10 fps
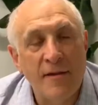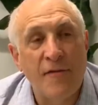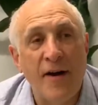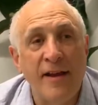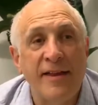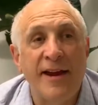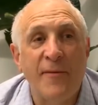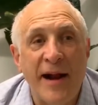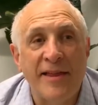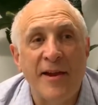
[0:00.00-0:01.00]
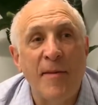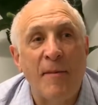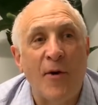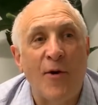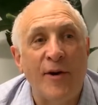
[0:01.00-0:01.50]
funny thing, when I think about my
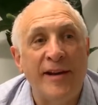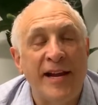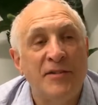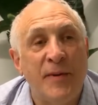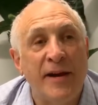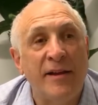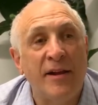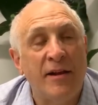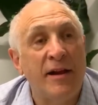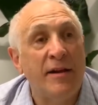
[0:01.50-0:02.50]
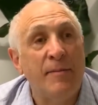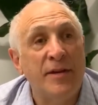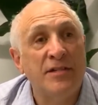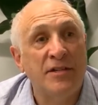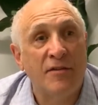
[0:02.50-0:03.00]
early days being in the
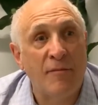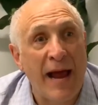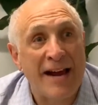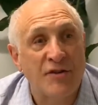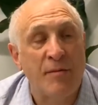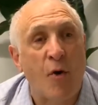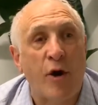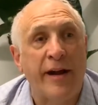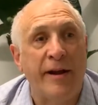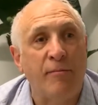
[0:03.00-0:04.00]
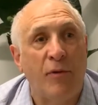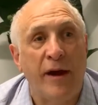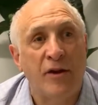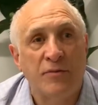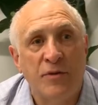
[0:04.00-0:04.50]
business of actually marketing
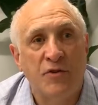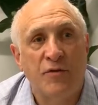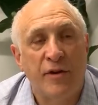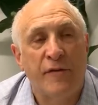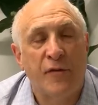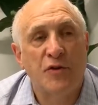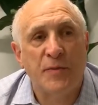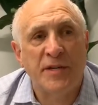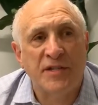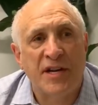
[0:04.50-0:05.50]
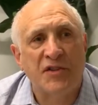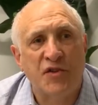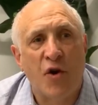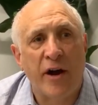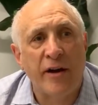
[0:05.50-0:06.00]
players, which is really the first business I
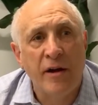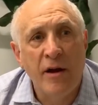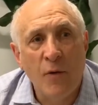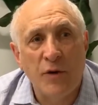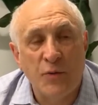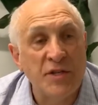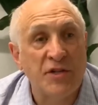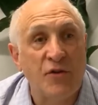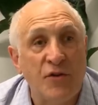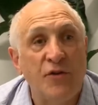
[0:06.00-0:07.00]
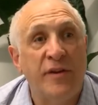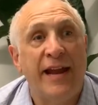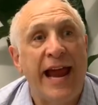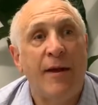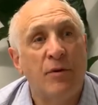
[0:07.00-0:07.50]
started, which we still do
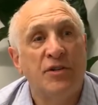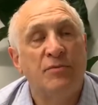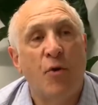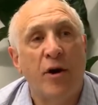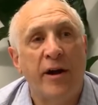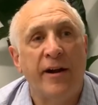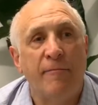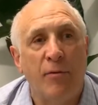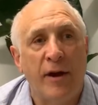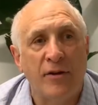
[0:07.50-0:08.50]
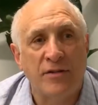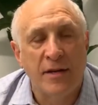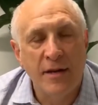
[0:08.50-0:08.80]
today, which is marketing of players,